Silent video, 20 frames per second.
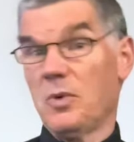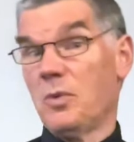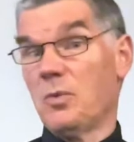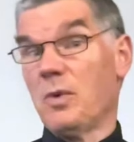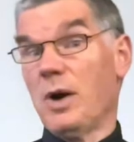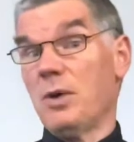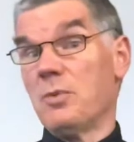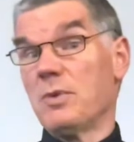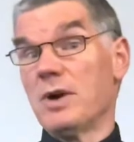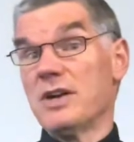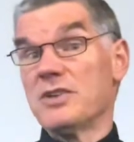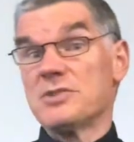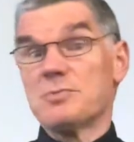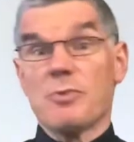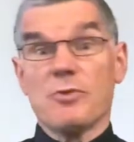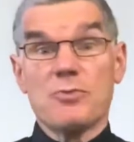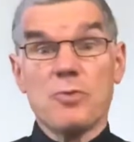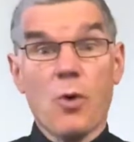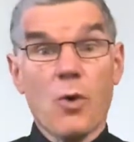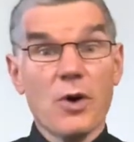What was
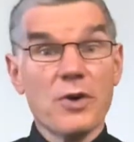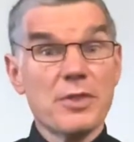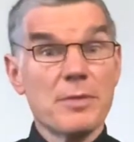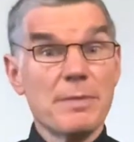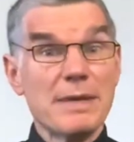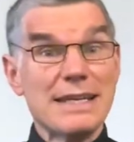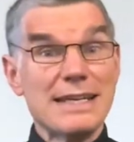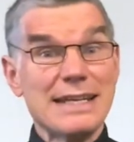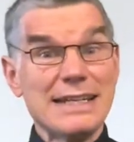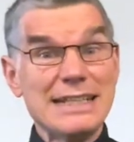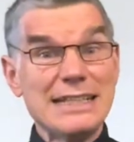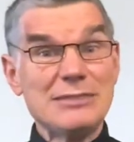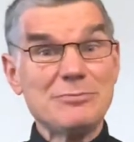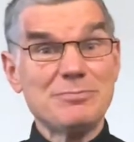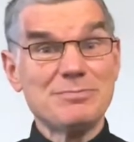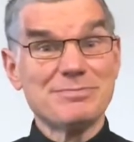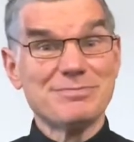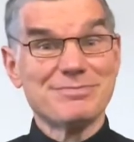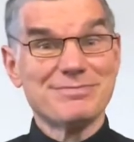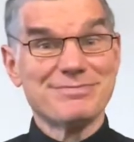before the
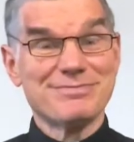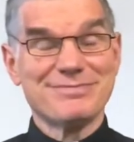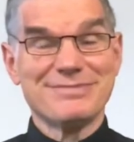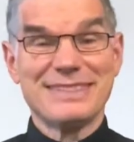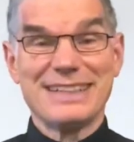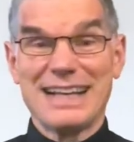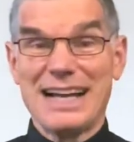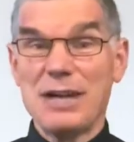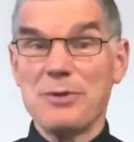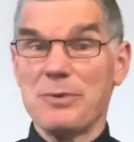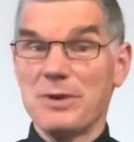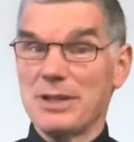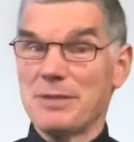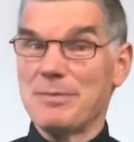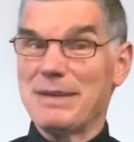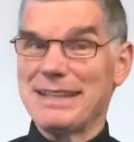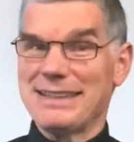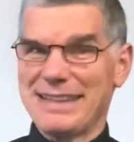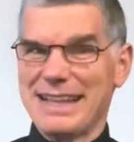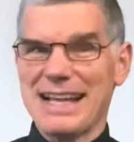beginning? I will
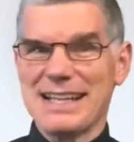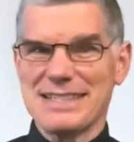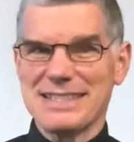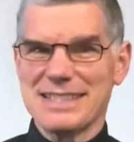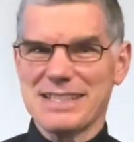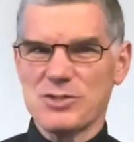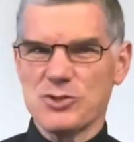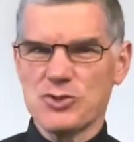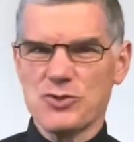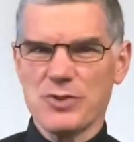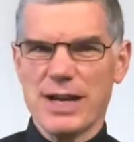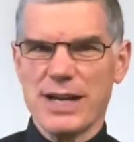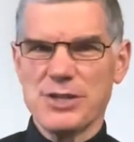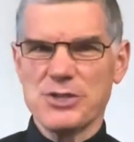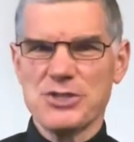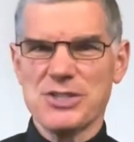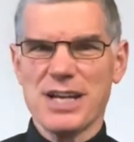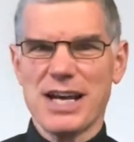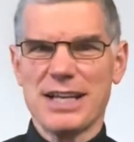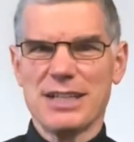admit that's a
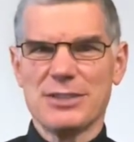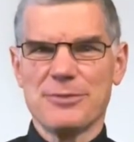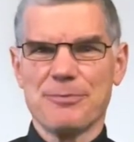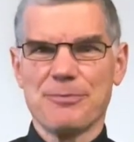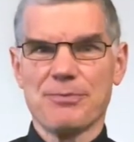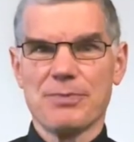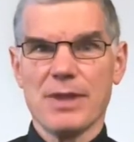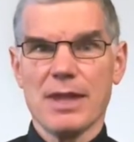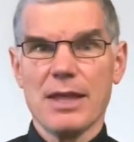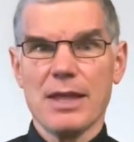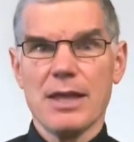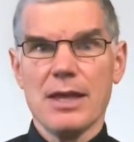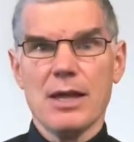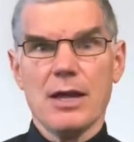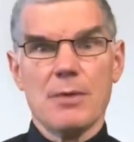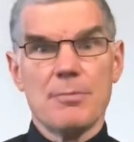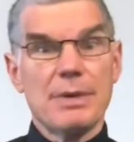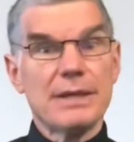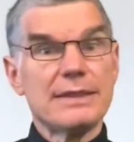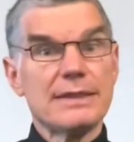strange title.
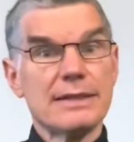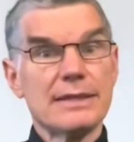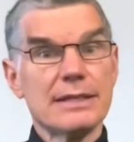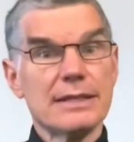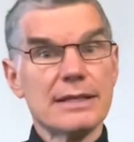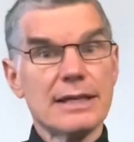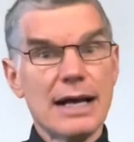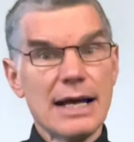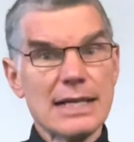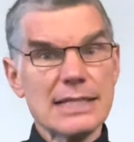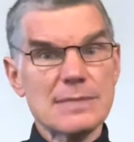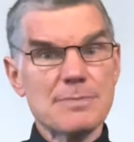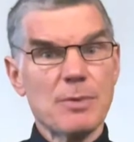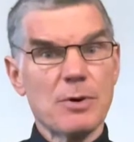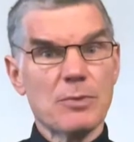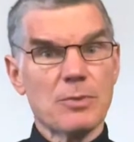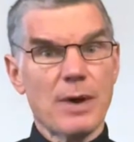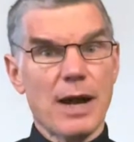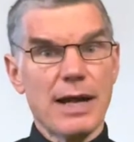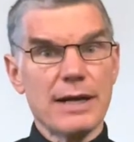But the
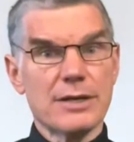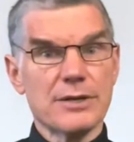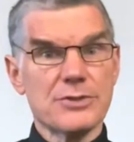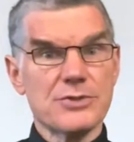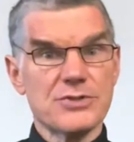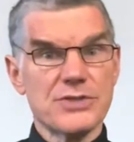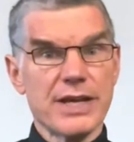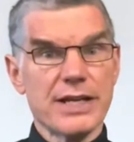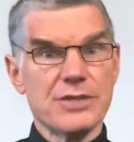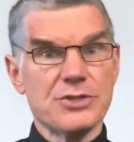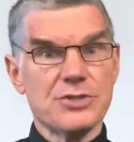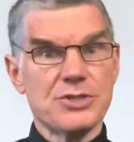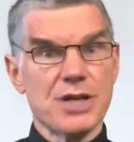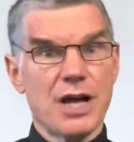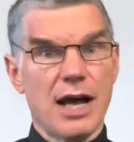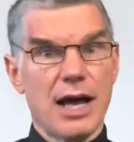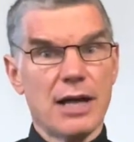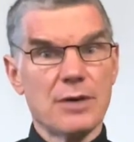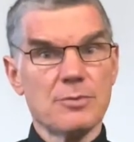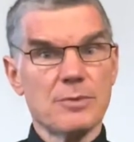gospel writer, St.
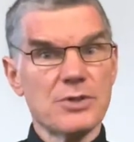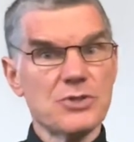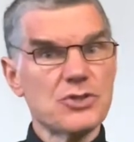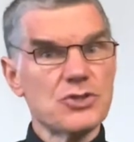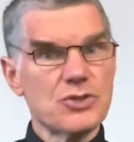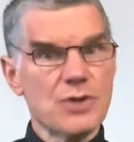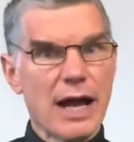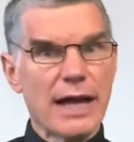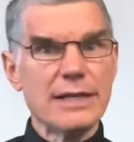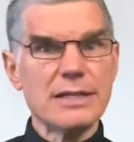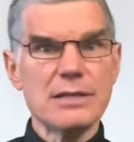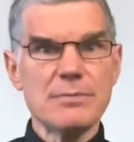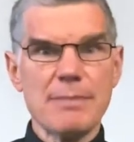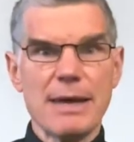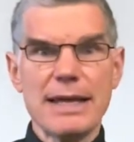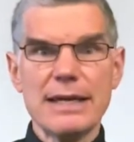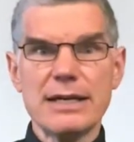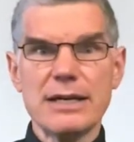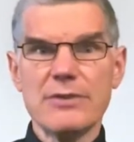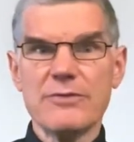John, was trying to
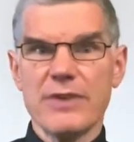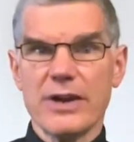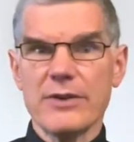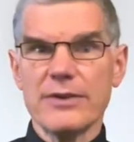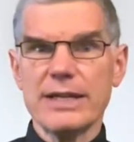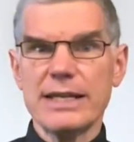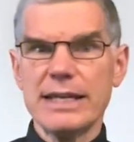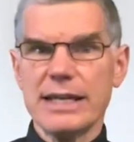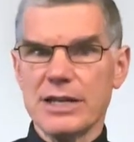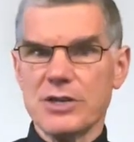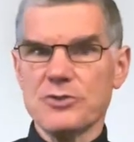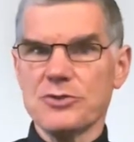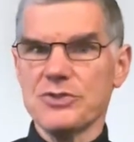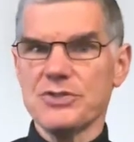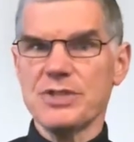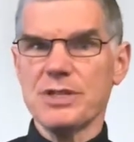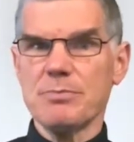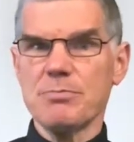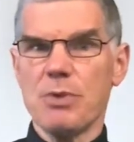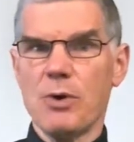make a very
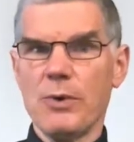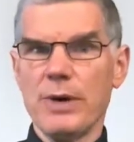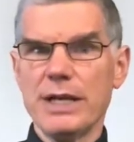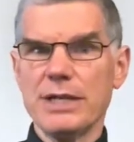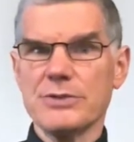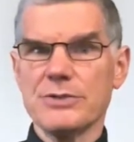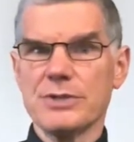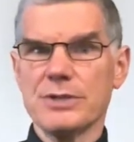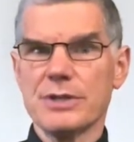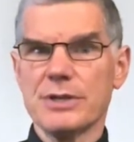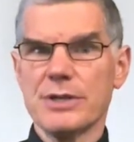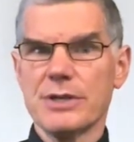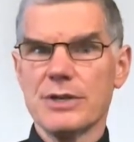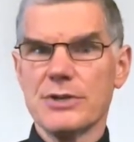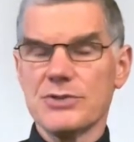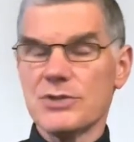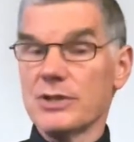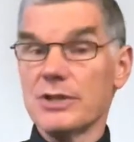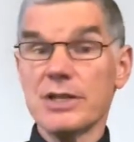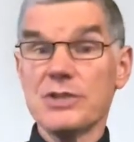interesting point.
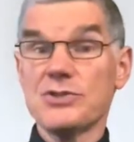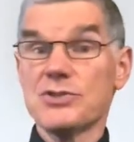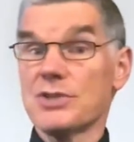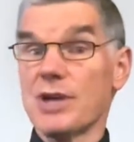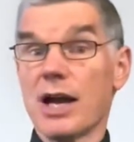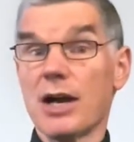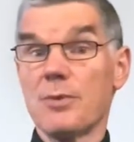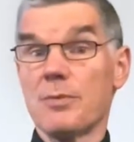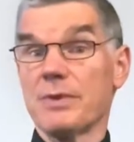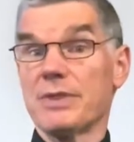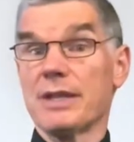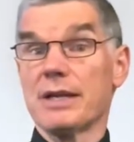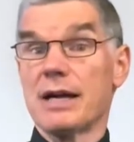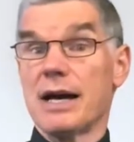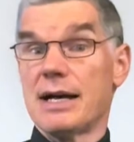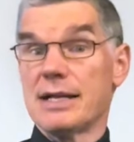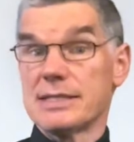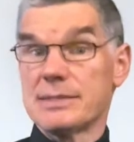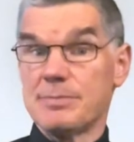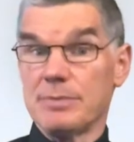So let's start with the
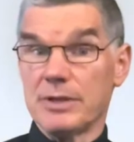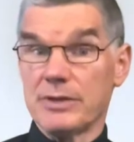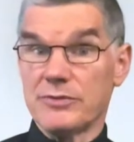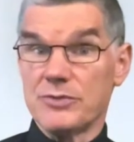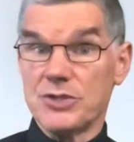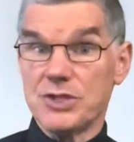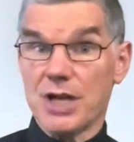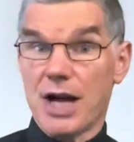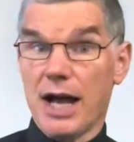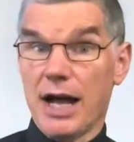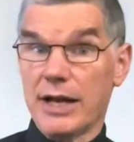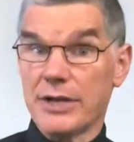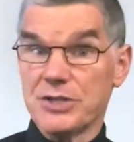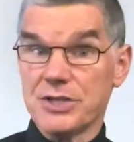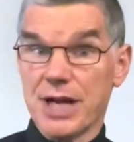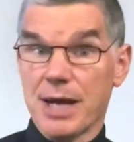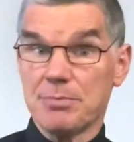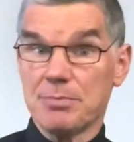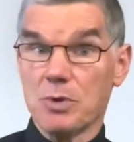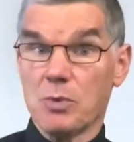Gospel of John
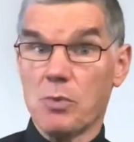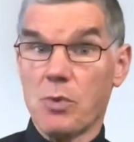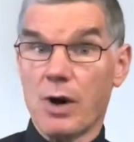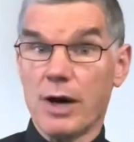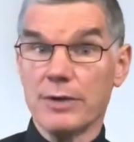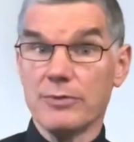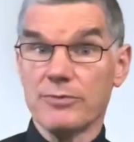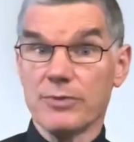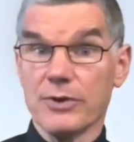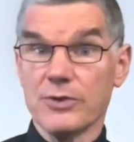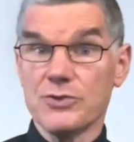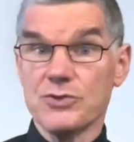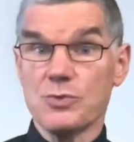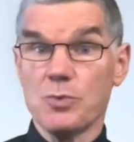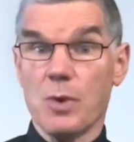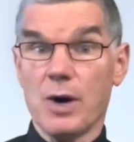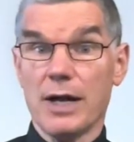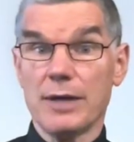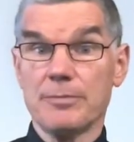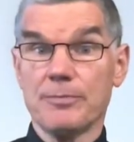chapter 1 verse
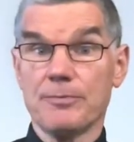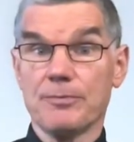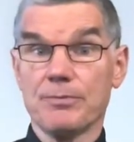1.